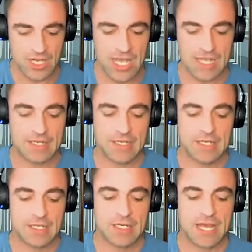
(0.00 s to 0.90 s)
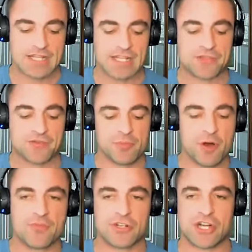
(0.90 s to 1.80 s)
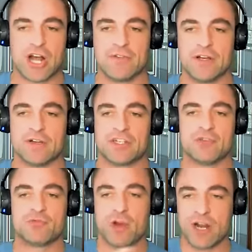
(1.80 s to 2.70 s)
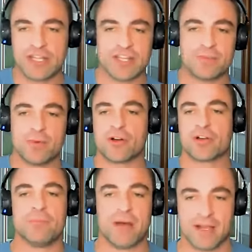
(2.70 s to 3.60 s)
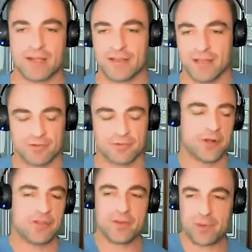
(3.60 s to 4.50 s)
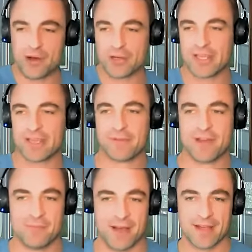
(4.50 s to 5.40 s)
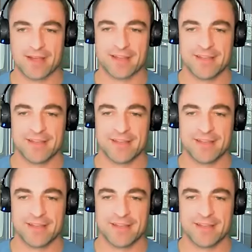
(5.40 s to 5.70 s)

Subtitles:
And as I threw the ball for Java, she'd run, get the ball, come back, run the ball, come back.